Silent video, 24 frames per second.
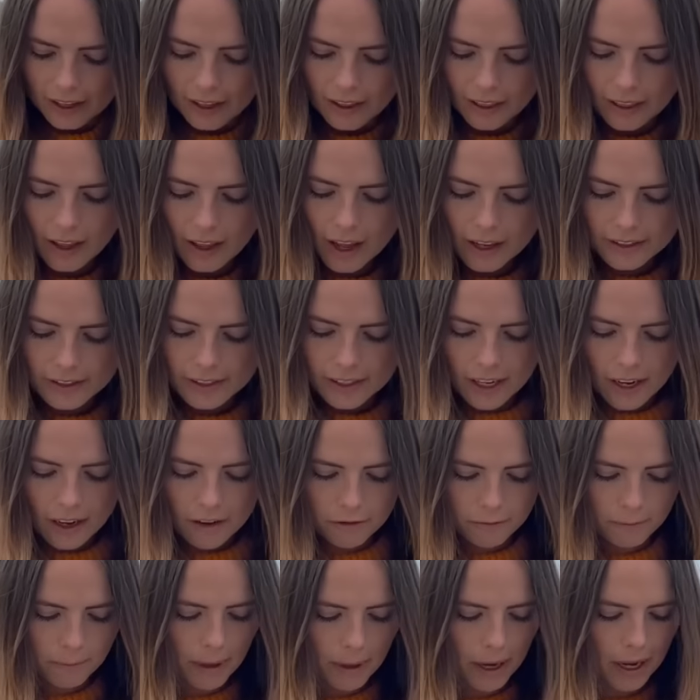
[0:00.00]
lots
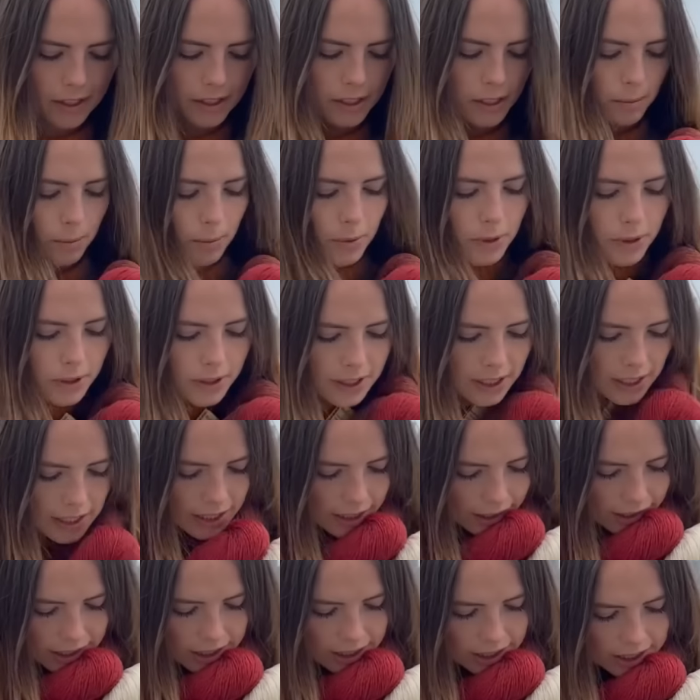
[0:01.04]
of possible
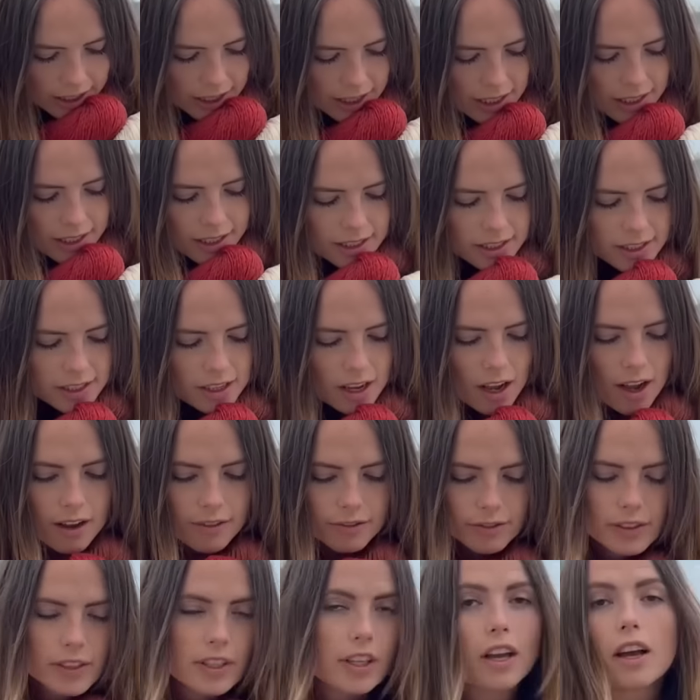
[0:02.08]
deliciously
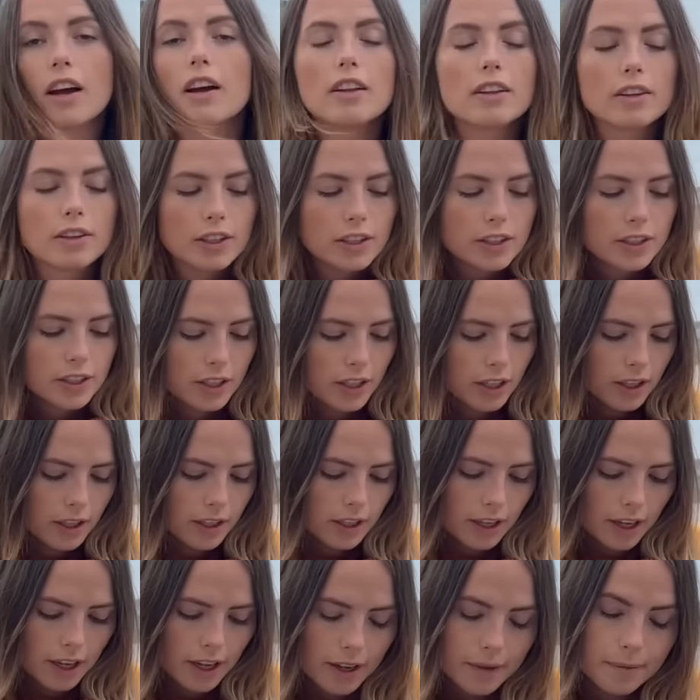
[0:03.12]
soft colored
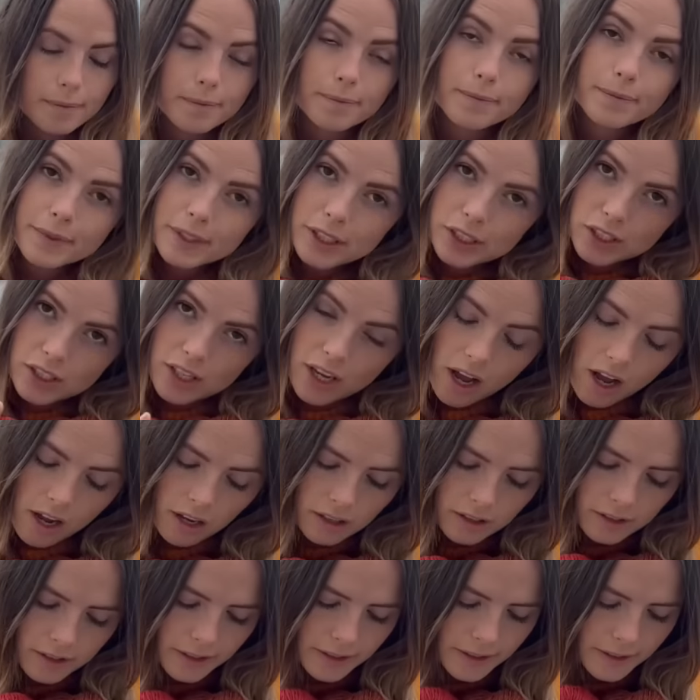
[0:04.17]

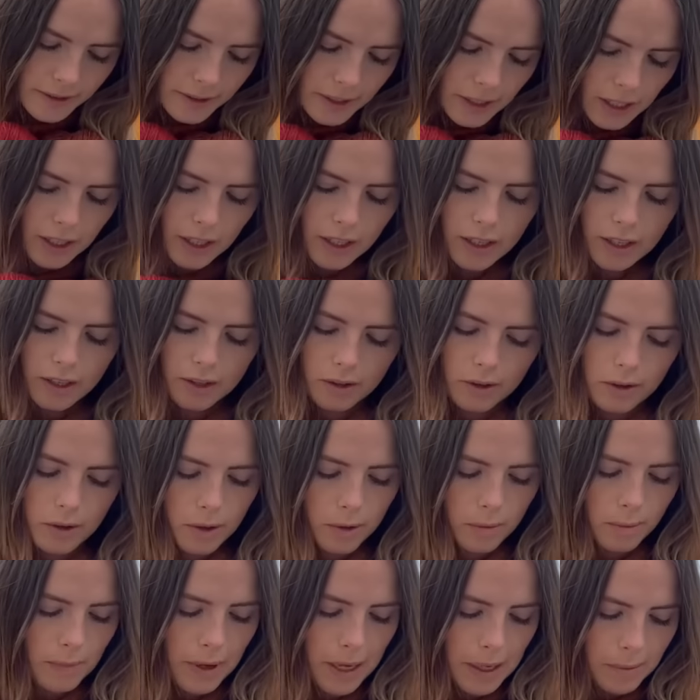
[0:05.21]
socks,
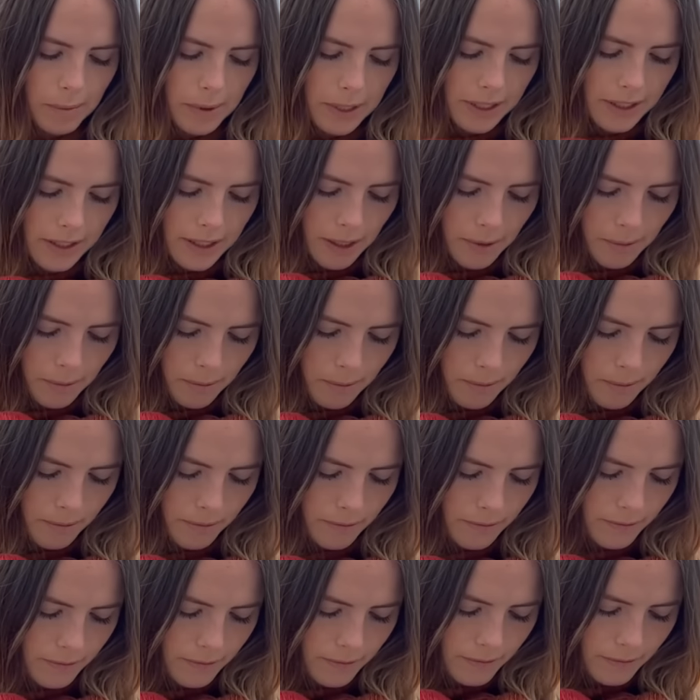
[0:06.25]
or maybe
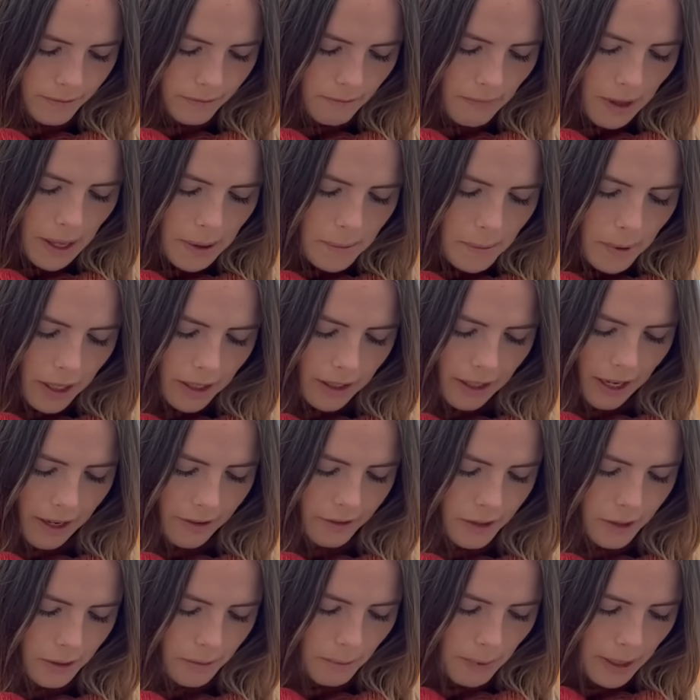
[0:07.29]
I'll have
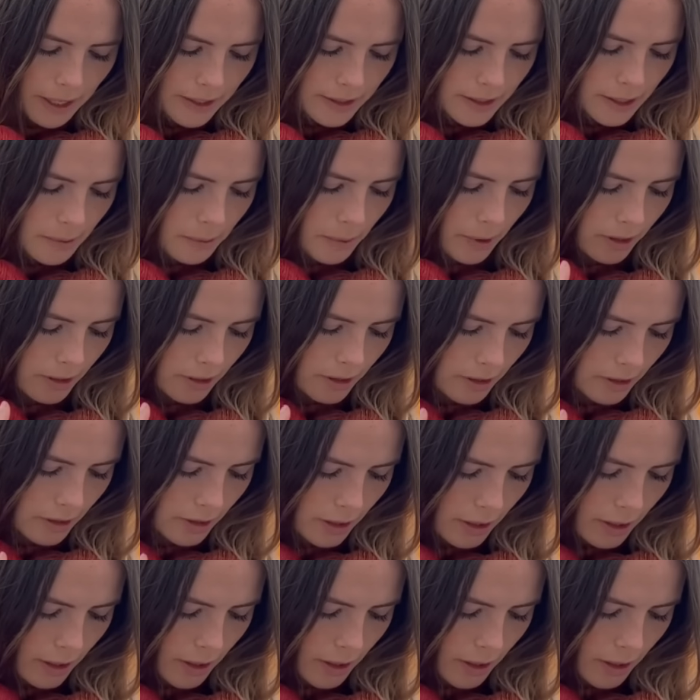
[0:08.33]
to make some other